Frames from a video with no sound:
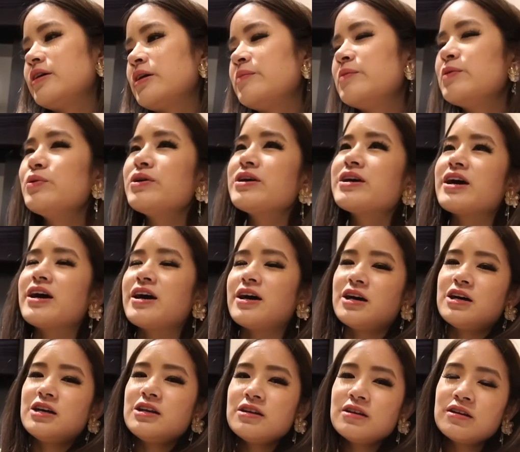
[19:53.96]
I mean we
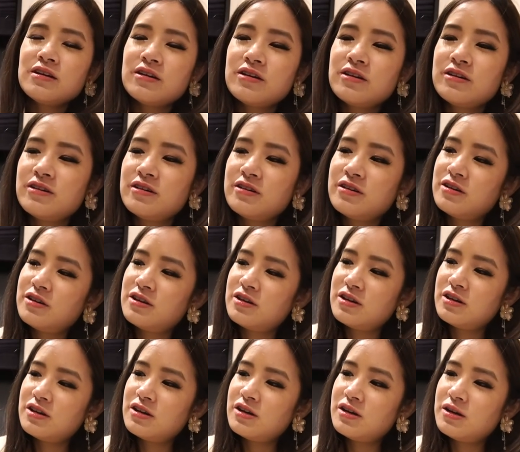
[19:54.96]
can.
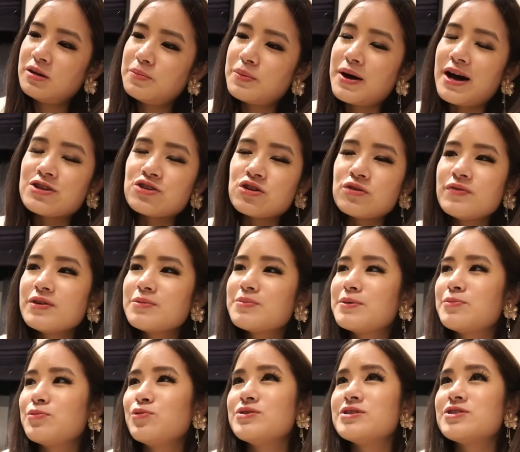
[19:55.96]
But I don't think
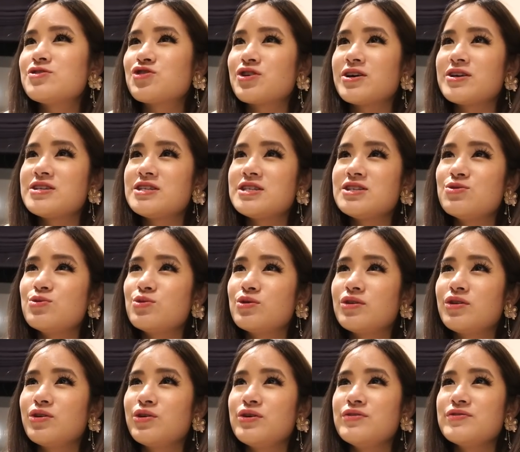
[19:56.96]
people would try and steal
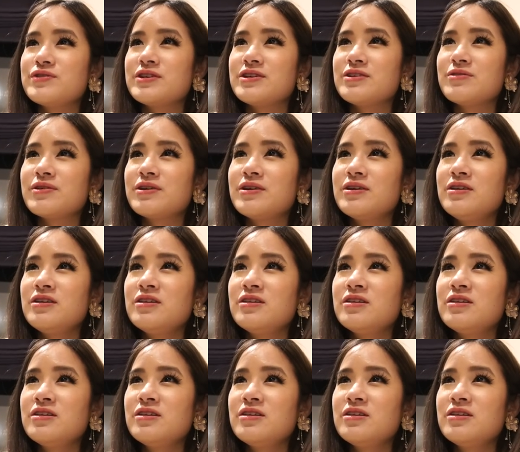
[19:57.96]
clothes anyway.